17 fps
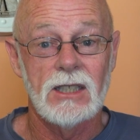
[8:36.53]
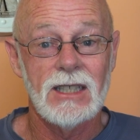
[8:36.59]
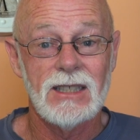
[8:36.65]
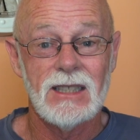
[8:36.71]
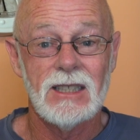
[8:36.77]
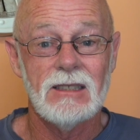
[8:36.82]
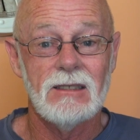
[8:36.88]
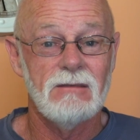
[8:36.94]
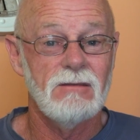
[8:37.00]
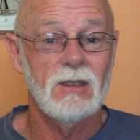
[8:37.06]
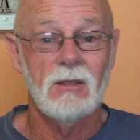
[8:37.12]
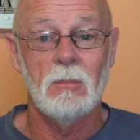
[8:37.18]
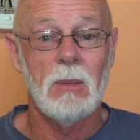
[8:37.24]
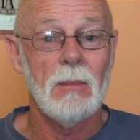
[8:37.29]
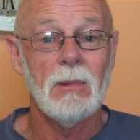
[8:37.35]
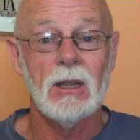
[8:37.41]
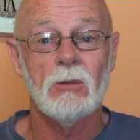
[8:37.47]
Just the
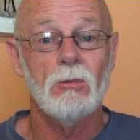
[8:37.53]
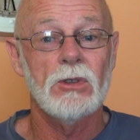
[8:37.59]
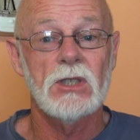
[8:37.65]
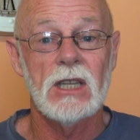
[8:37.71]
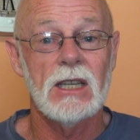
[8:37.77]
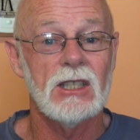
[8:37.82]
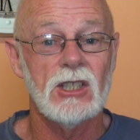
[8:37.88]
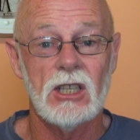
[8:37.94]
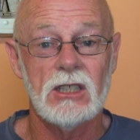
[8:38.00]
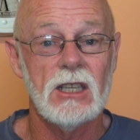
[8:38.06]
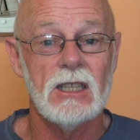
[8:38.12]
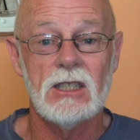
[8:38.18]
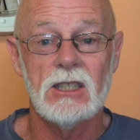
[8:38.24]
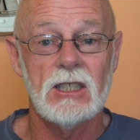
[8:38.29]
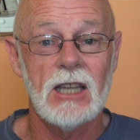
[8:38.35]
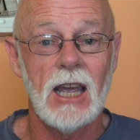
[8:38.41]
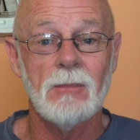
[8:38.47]
public will see us just as
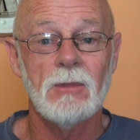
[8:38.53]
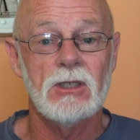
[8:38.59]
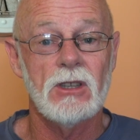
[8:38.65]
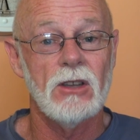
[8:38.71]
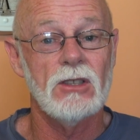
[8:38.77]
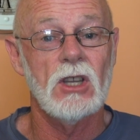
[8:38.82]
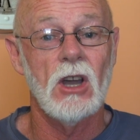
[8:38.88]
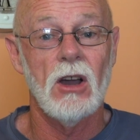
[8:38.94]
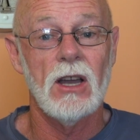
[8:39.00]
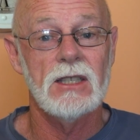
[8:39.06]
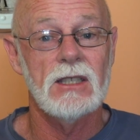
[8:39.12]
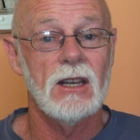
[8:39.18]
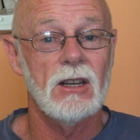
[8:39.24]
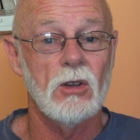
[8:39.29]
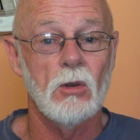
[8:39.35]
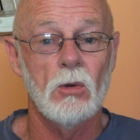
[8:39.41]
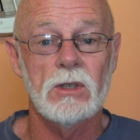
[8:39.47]
the same as those guys
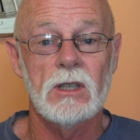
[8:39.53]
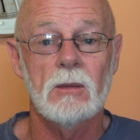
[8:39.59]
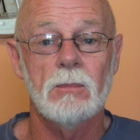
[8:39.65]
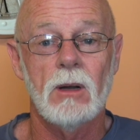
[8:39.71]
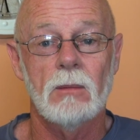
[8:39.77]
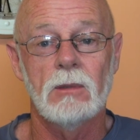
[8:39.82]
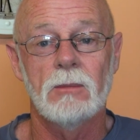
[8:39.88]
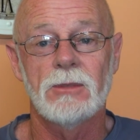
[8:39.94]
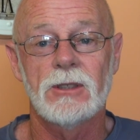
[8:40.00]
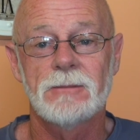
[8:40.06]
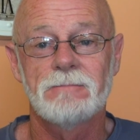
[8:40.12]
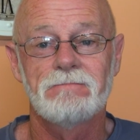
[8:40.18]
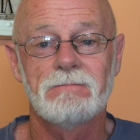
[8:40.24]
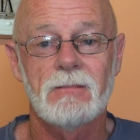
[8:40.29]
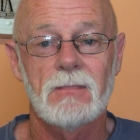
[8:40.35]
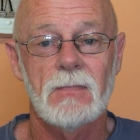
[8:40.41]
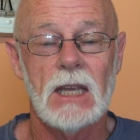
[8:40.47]
that are causing the problems.
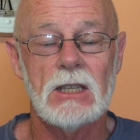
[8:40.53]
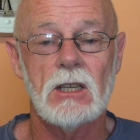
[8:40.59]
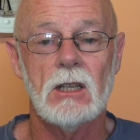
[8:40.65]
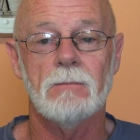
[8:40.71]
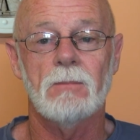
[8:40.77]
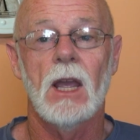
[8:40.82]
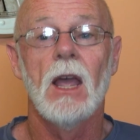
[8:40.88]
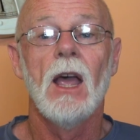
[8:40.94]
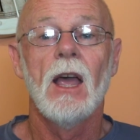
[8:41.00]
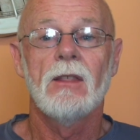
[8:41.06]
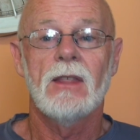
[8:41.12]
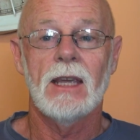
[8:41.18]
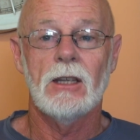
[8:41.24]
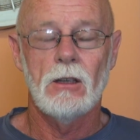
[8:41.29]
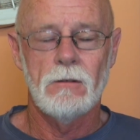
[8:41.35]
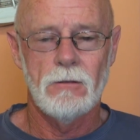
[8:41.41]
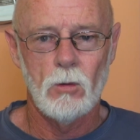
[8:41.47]
That's it.
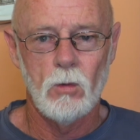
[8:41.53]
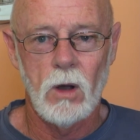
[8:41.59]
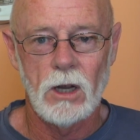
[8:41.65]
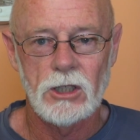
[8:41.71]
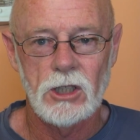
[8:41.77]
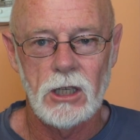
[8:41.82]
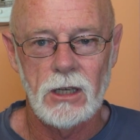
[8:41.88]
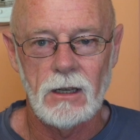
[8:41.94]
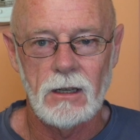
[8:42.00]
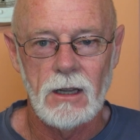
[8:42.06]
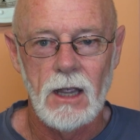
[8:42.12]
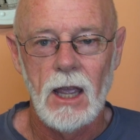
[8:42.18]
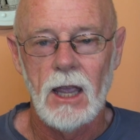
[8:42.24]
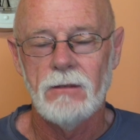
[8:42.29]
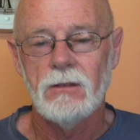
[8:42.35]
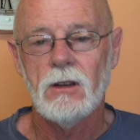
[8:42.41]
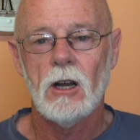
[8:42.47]
Thank you for watching.
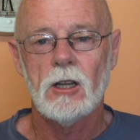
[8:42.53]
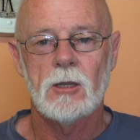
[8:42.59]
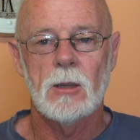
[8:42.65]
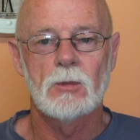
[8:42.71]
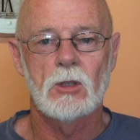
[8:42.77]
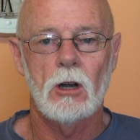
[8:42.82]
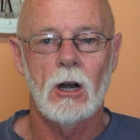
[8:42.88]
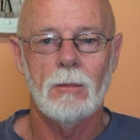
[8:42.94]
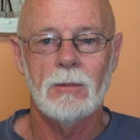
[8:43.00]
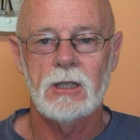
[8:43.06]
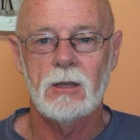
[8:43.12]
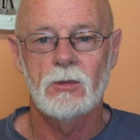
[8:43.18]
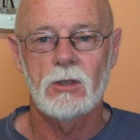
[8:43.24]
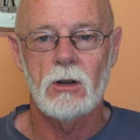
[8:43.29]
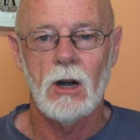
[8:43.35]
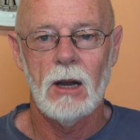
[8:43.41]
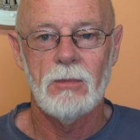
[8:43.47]
If you're not a subscriber,
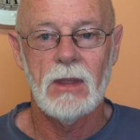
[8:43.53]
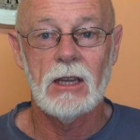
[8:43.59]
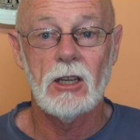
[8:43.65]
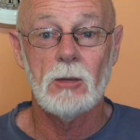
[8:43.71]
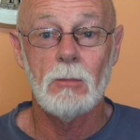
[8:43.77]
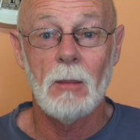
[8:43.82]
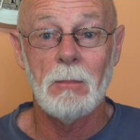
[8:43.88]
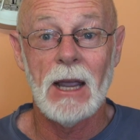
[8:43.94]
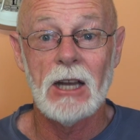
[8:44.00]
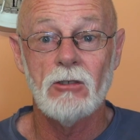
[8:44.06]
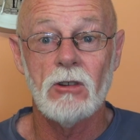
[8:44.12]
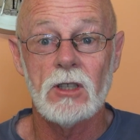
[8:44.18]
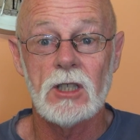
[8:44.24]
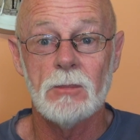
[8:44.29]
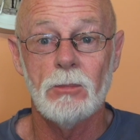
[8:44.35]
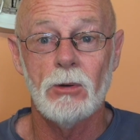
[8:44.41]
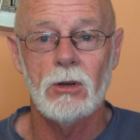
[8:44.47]
subscribe. Thank you to my
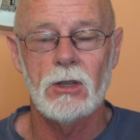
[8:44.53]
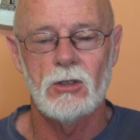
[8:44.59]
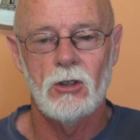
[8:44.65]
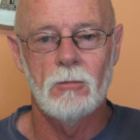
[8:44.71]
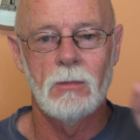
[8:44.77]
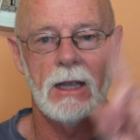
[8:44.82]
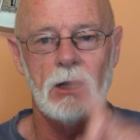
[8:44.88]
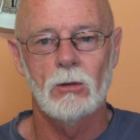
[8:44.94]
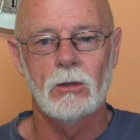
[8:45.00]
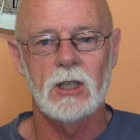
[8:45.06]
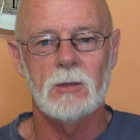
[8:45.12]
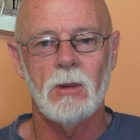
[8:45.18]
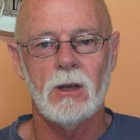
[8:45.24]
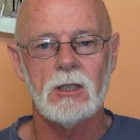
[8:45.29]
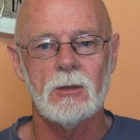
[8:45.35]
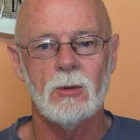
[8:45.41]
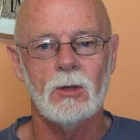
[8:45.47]
Patreon supporters who make all this
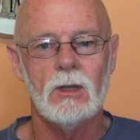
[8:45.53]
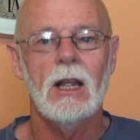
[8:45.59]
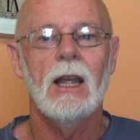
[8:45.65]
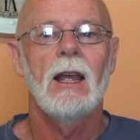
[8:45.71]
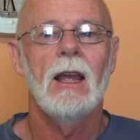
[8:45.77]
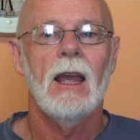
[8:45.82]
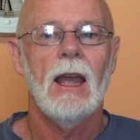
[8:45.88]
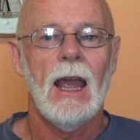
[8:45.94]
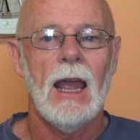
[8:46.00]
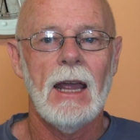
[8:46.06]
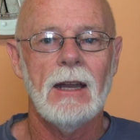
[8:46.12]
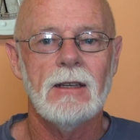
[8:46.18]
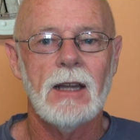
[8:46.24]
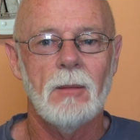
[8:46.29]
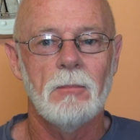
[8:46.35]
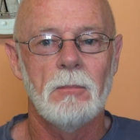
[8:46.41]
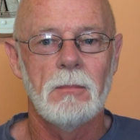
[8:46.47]
possible.
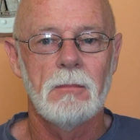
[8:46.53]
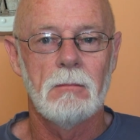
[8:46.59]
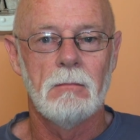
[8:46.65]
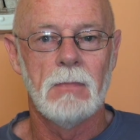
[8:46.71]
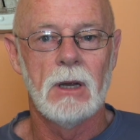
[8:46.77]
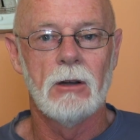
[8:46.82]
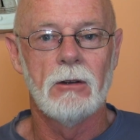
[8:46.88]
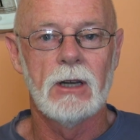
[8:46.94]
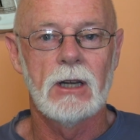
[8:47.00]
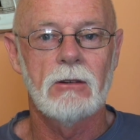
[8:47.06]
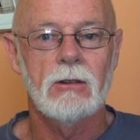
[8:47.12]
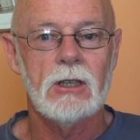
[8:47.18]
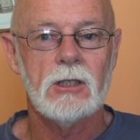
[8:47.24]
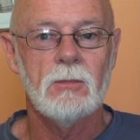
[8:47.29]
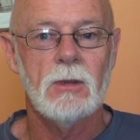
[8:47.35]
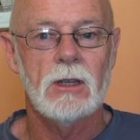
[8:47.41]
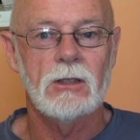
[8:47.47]
And Merry
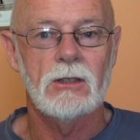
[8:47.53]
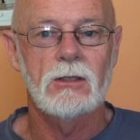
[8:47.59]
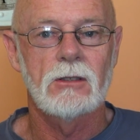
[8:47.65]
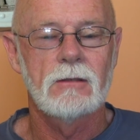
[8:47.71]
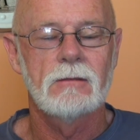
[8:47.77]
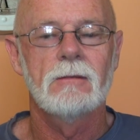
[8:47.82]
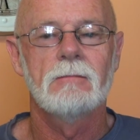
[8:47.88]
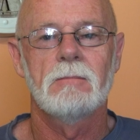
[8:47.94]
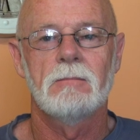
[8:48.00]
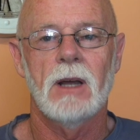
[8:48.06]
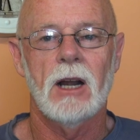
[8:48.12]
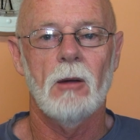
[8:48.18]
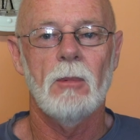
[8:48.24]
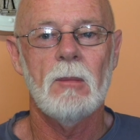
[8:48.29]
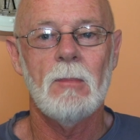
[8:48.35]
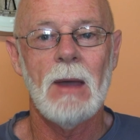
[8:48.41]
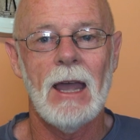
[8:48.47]
Christmas. But
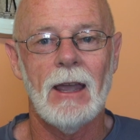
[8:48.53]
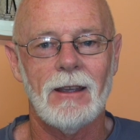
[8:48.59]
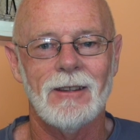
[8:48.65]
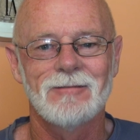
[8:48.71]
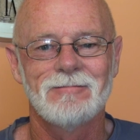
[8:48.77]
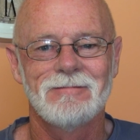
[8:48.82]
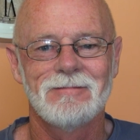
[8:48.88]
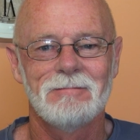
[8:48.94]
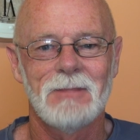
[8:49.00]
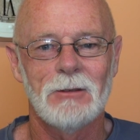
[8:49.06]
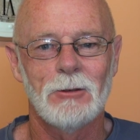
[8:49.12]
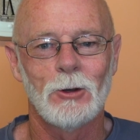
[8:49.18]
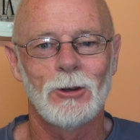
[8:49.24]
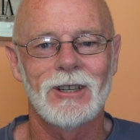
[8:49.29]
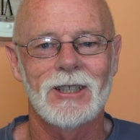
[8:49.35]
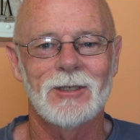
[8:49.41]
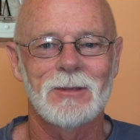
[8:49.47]
I'll be back
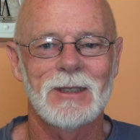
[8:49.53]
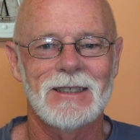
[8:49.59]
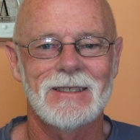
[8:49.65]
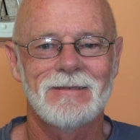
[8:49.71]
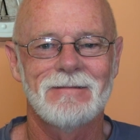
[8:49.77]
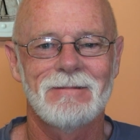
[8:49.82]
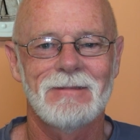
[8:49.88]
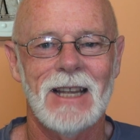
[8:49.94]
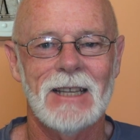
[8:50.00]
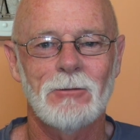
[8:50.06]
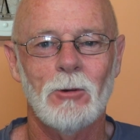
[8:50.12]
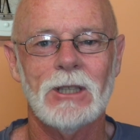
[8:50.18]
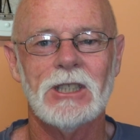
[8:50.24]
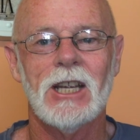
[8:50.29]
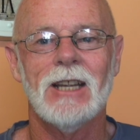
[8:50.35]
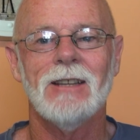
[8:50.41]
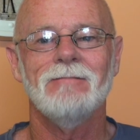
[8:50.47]
before Christmas. Thanks for
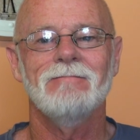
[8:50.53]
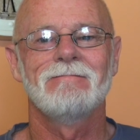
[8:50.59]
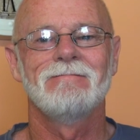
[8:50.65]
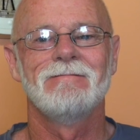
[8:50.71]
watching.